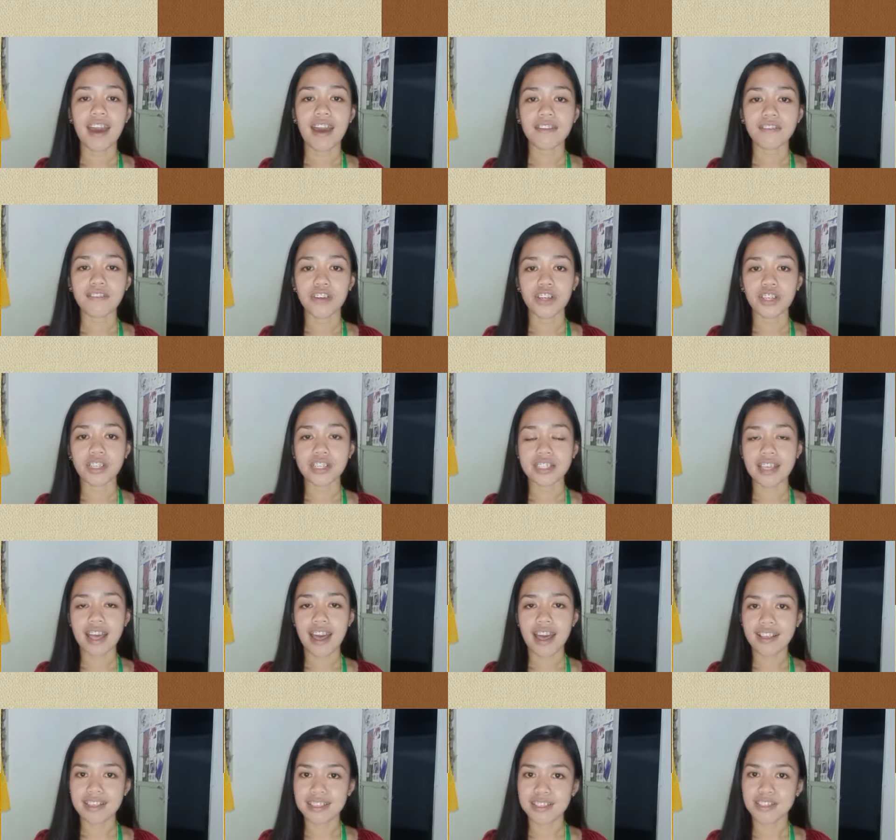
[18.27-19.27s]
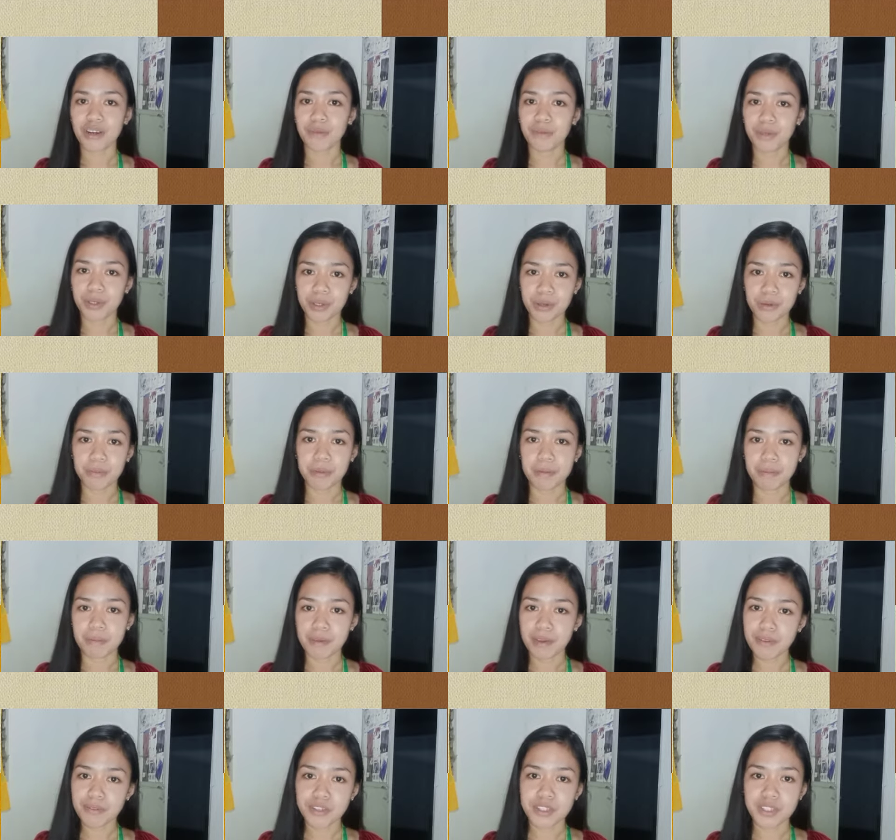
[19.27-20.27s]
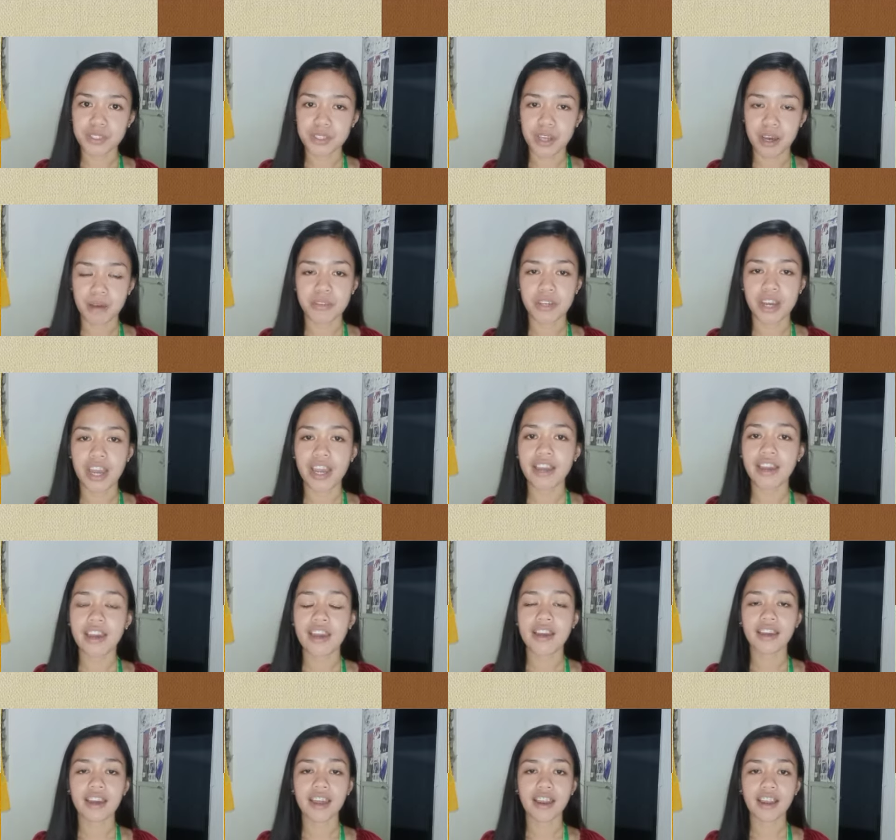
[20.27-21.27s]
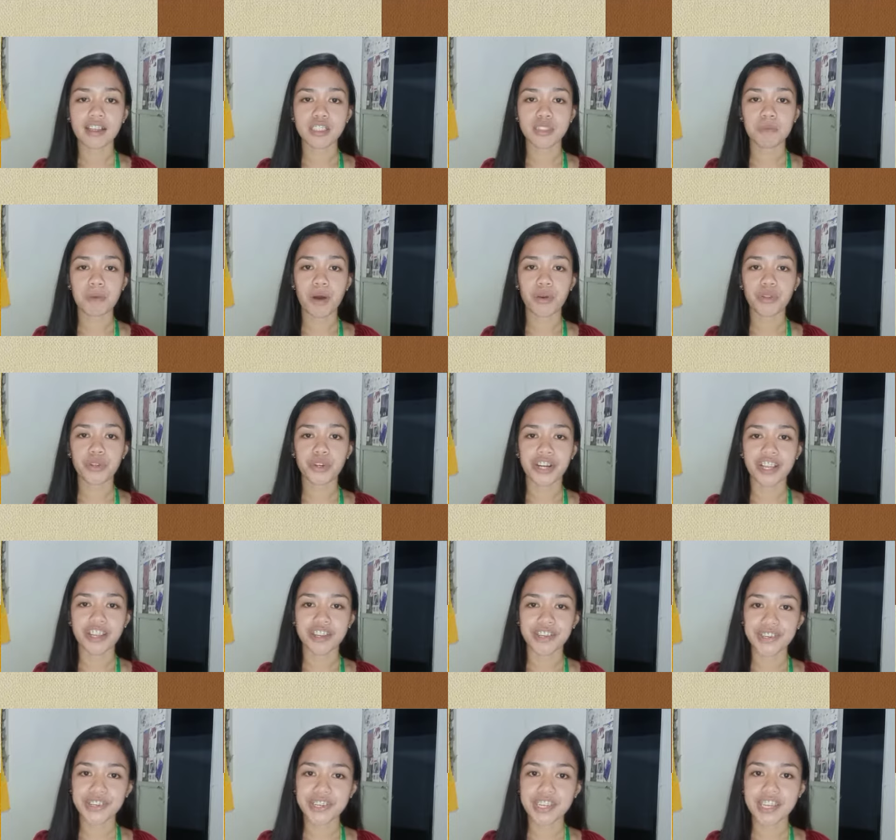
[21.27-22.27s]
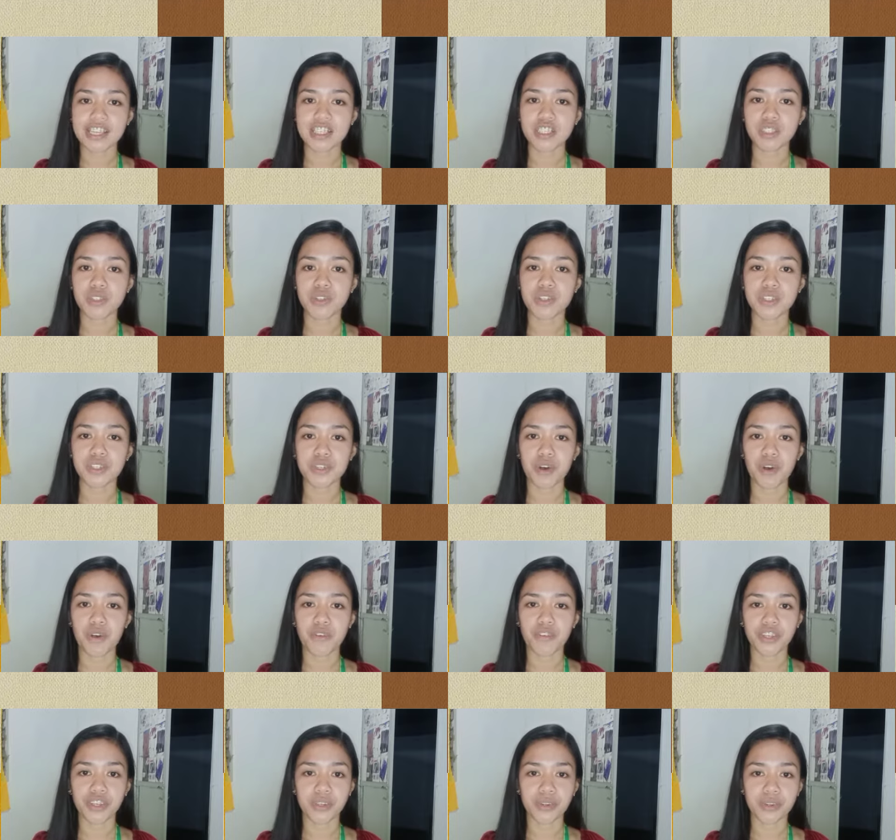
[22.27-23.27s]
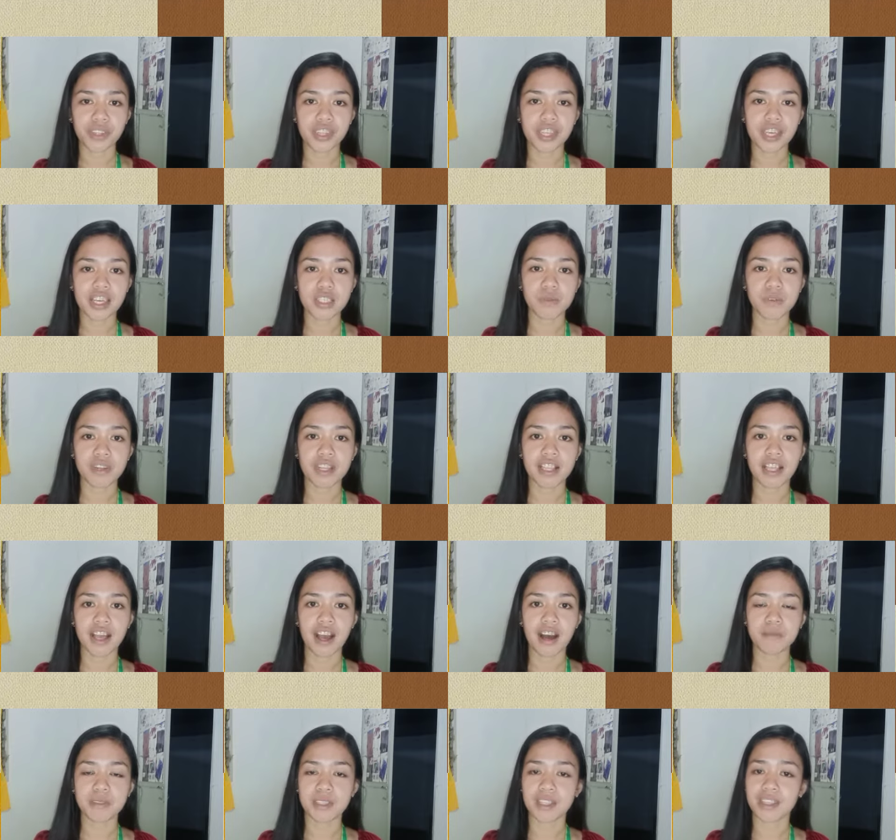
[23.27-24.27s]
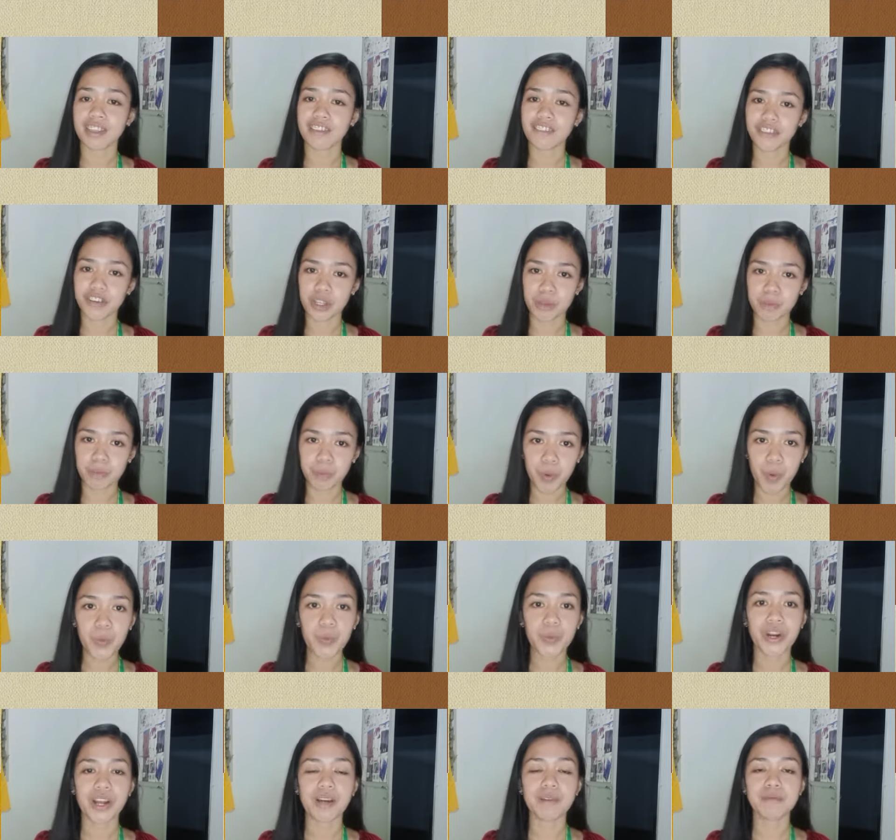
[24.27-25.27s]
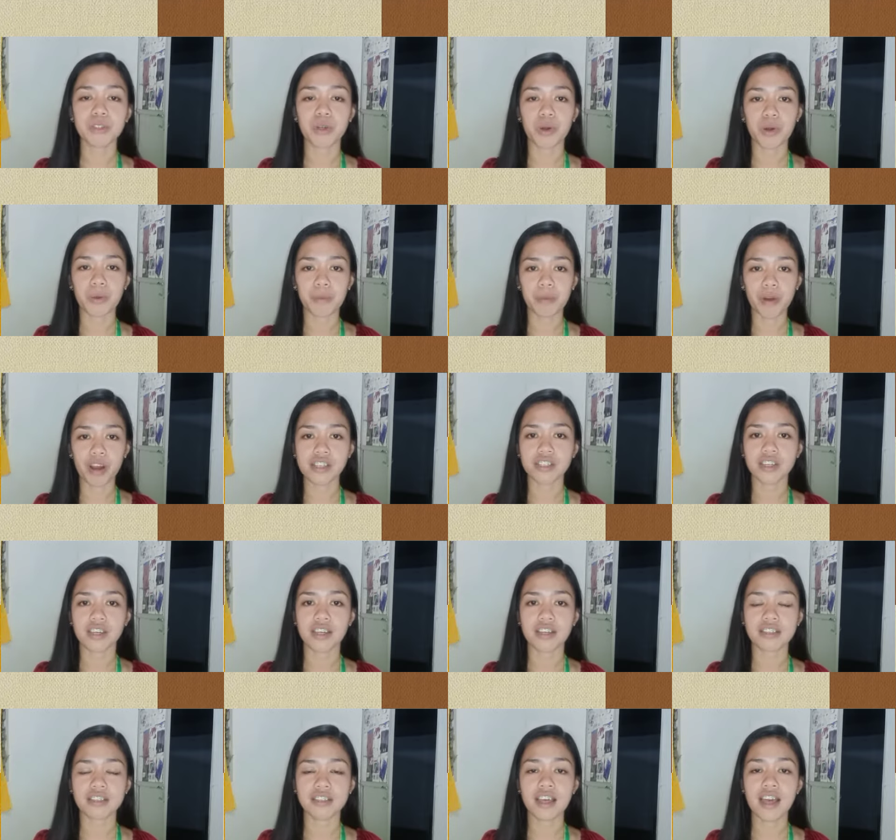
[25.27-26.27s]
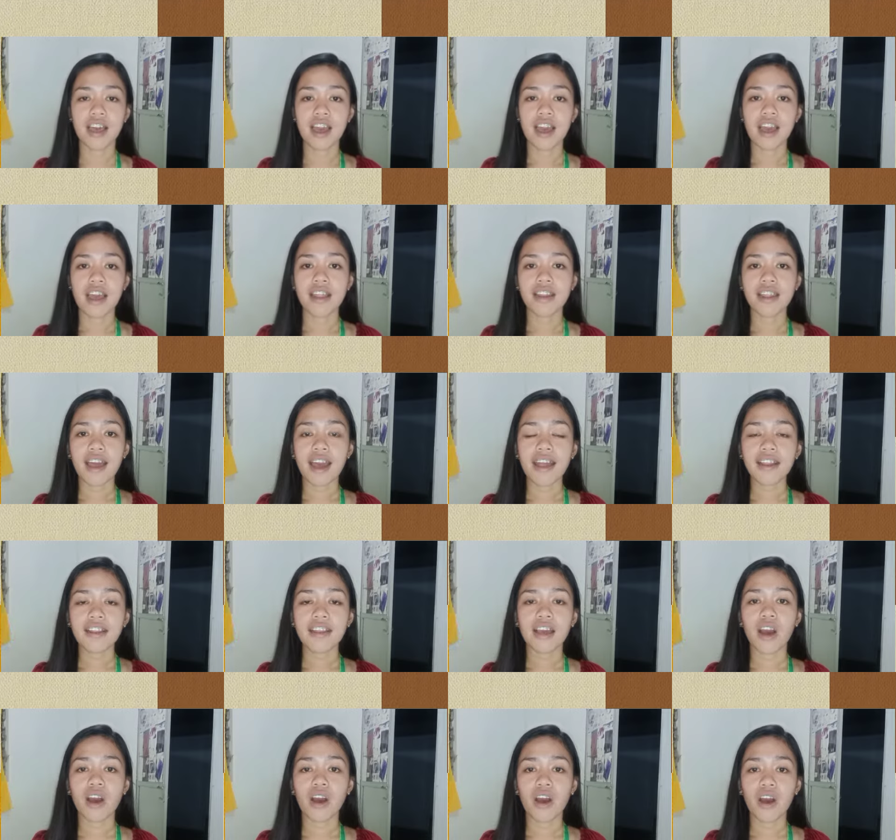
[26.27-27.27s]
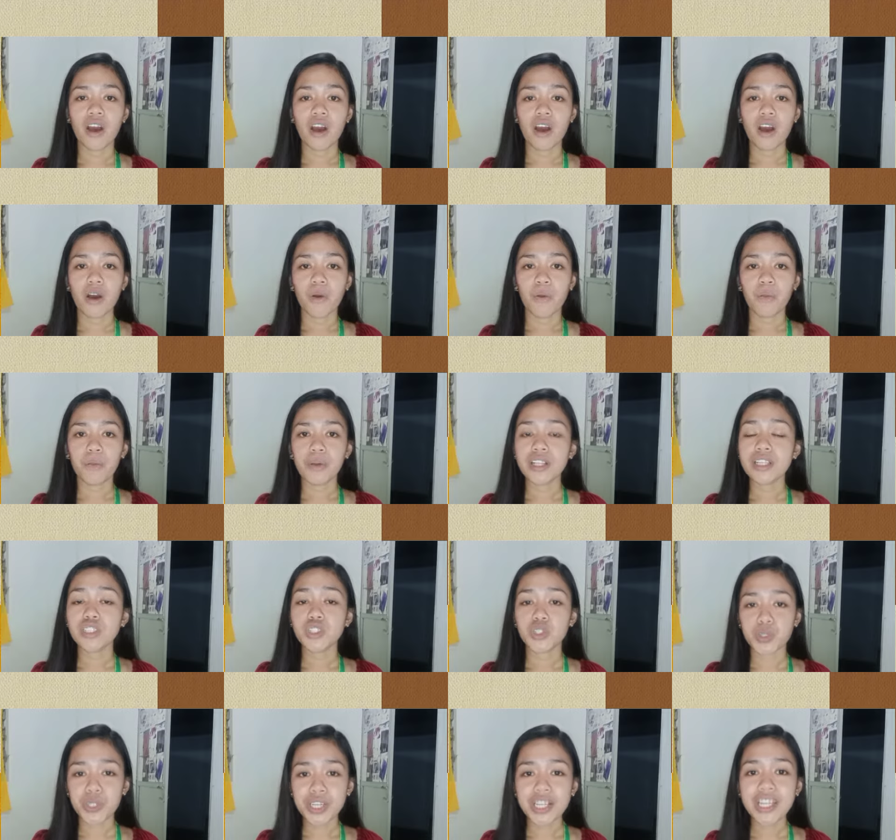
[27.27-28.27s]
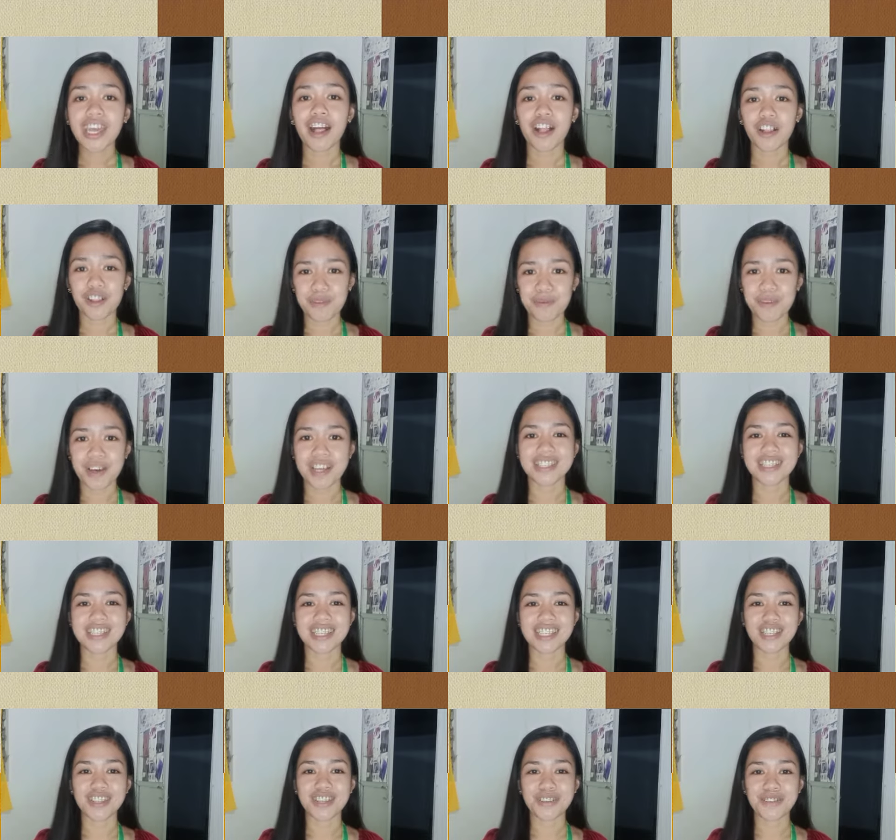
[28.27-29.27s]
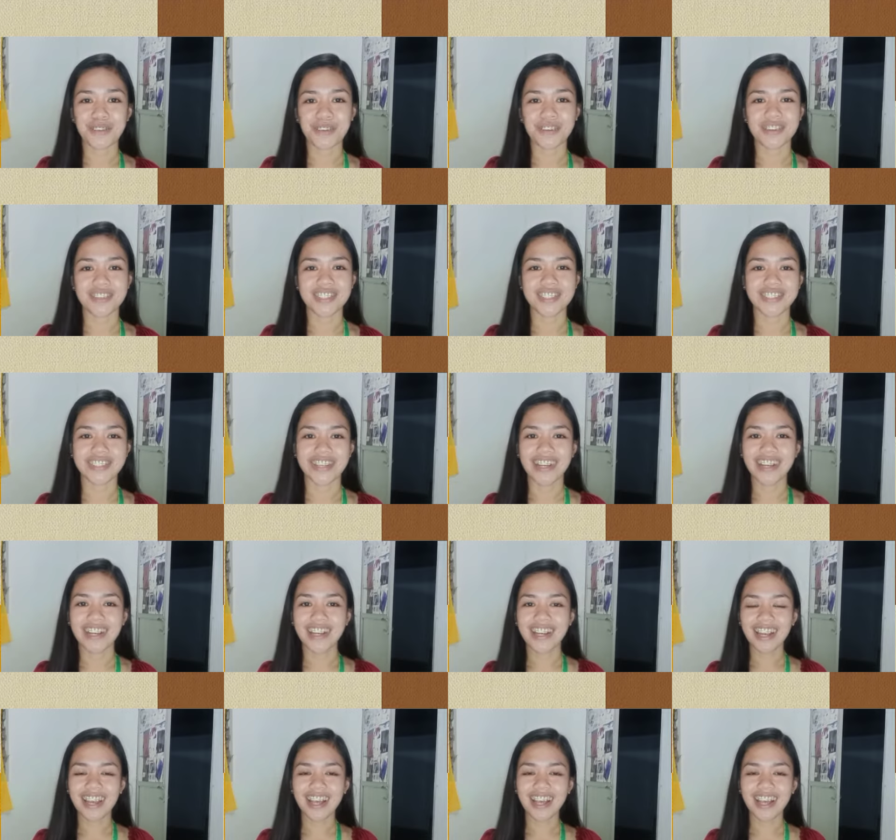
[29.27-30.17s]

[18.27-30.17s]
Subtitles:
and for this SWPP for subject, can expound our learnings to discover new things when it comes to different programs or projects that will surely help us in the near future.